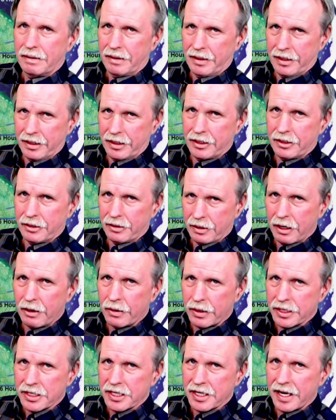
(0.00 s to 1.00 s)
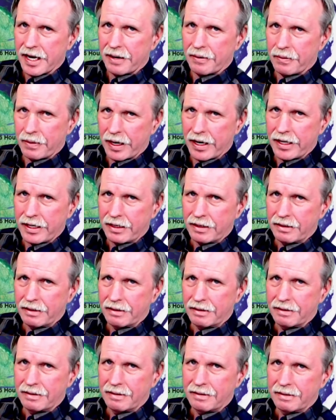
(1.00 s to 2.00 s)
You do notice that, right?
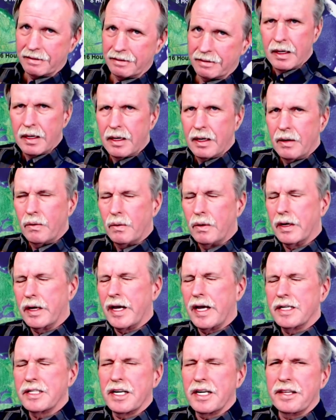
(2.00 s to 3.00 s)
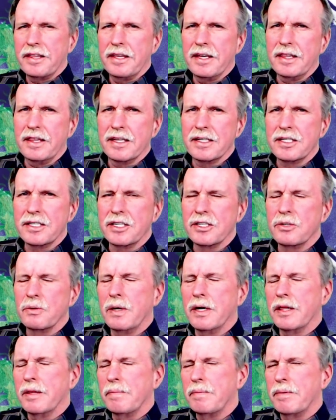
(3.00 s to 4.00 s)
Well, guys, I think this is
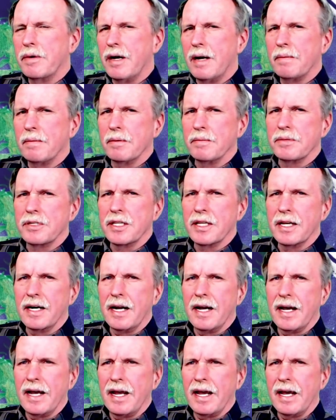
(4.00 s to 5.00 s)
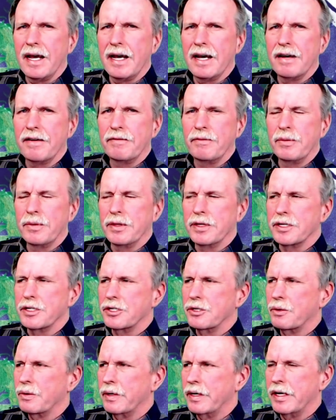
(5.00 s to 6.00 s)
one of the problems that I have with this
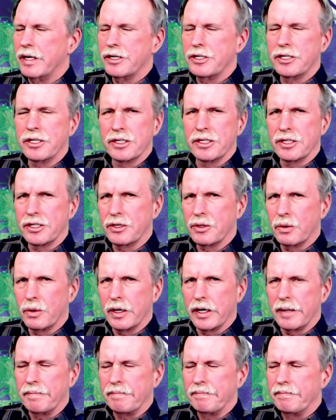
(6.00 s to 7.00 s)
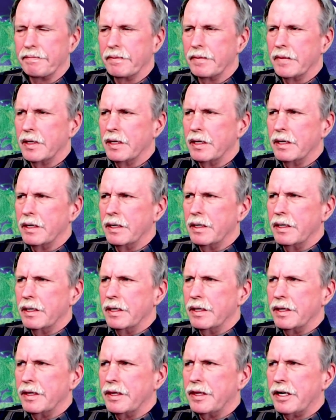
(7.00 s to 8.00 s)
creation story
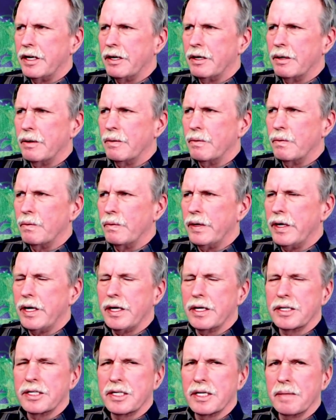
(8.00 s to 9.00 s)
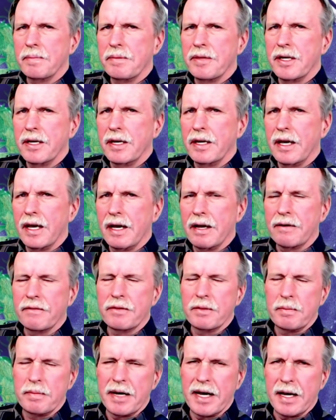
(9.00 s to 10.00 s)
they're reading something out of
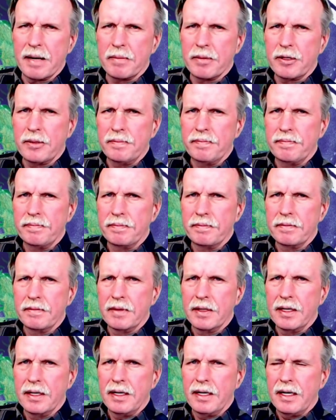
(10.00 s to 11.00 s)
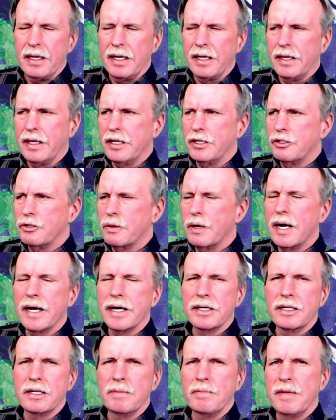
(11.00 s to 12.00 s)
the Bible and then
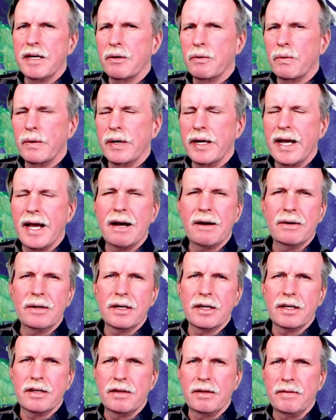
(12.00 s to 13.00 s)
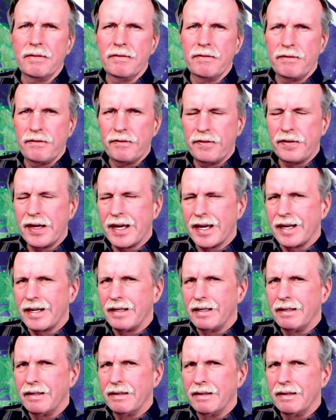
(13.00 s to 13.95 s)
trying to make reality fit